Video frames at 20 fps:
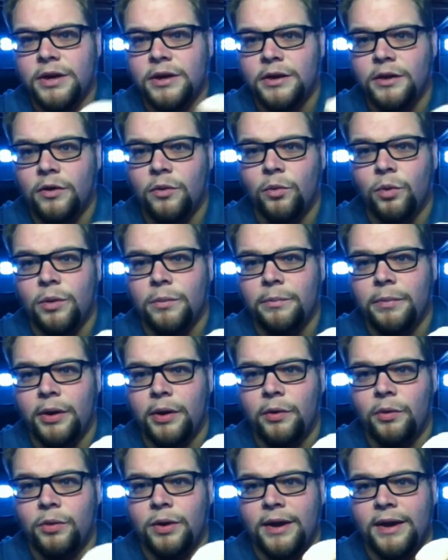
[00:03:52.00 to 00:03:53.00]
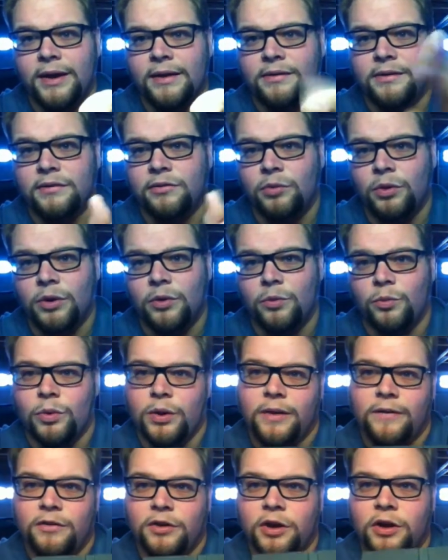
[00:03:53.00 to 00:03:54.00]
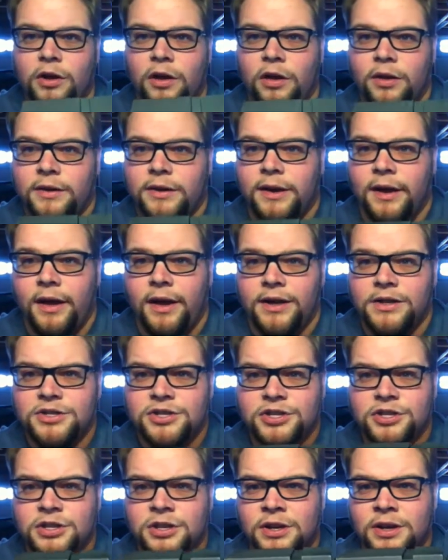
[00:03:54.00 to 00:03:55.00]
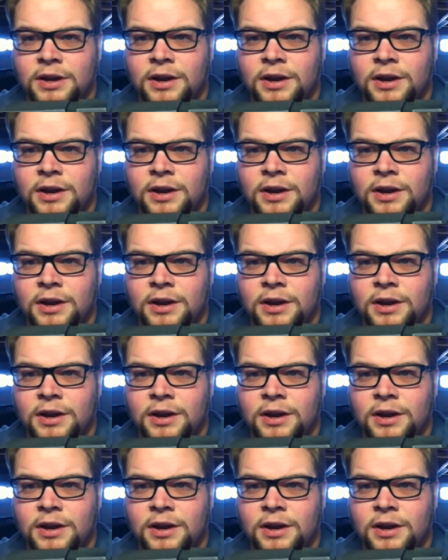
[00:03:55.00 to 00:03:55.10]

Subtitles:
you know, 1 bone, I guess, if whatever you call it, notch.